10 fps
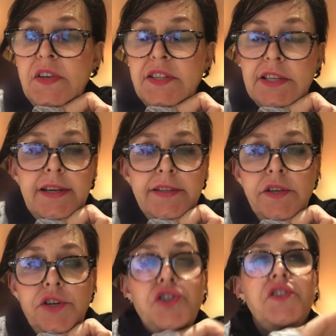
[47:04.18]
it's
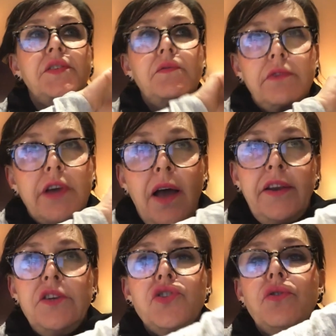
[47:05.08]
easy to just cut
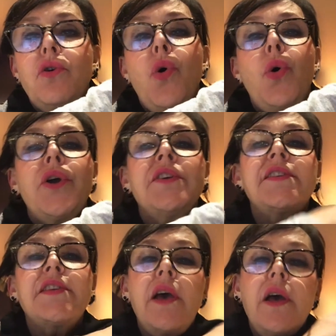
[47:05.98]
into the
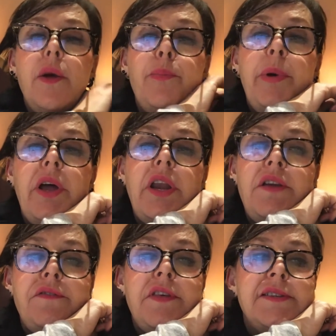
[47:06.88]
chorus. But
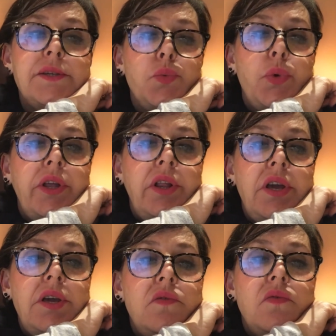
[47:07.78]
if there's a
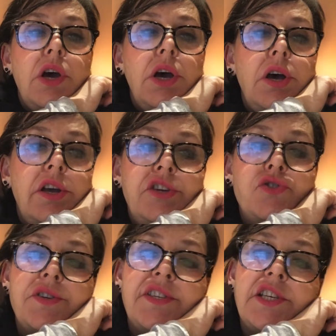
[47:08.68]
really
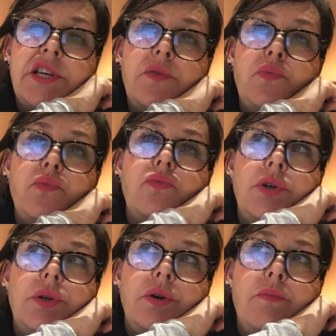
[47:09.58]
interesting,
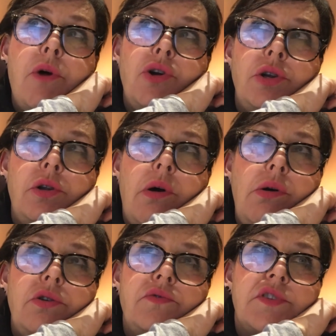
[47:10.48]

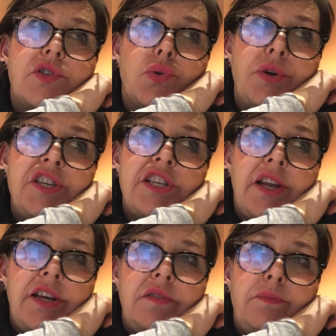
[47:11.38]
monologue
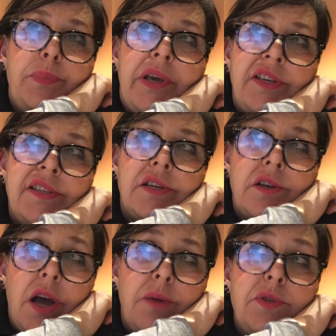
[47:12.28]
storytelling piece that
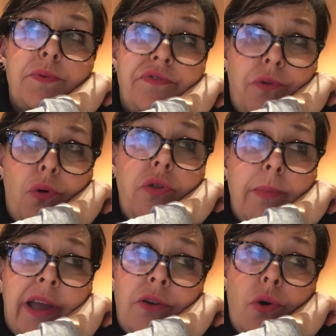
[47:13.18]
comes before the
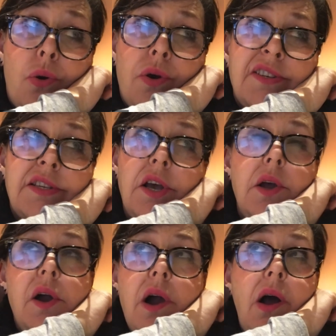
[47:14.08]
main chorus,
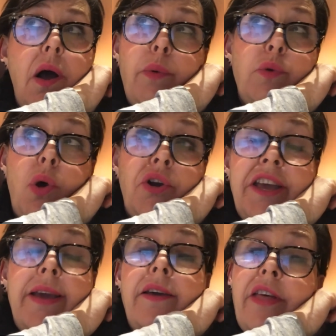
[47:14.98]
I would want to
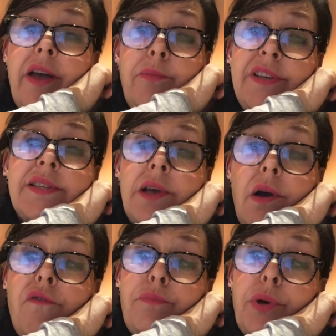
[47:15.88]
hear that
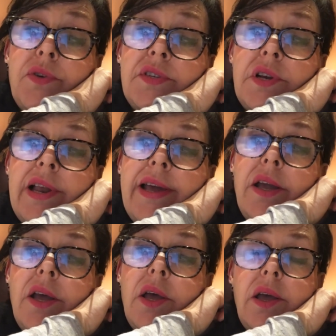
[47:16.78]
myself
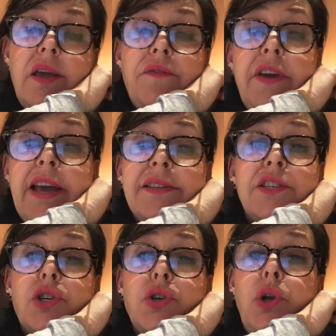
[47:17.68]
personally. If it
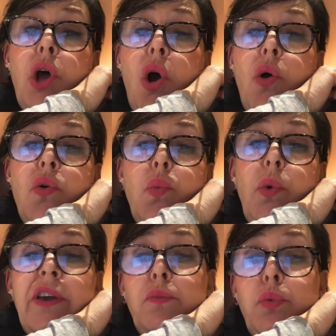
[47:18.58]
gets too long,
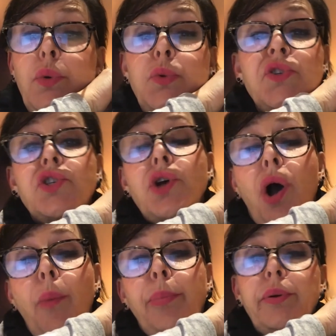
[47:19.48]
we will
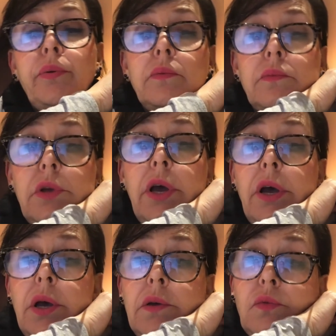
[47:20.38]
stop
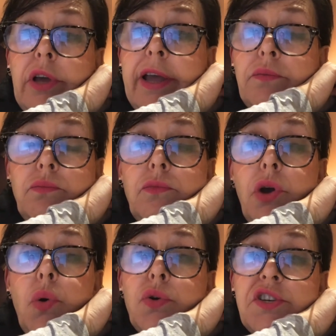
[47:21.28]
and
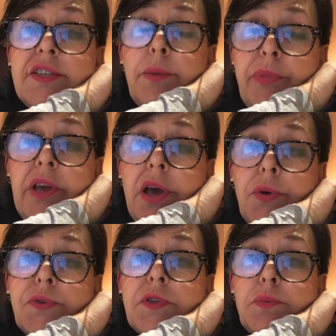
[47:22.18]
go on to something
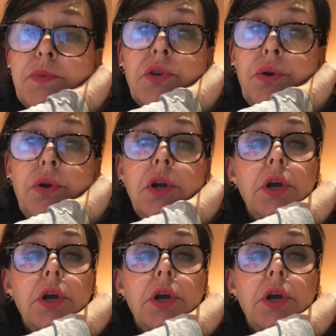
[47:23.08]
else. So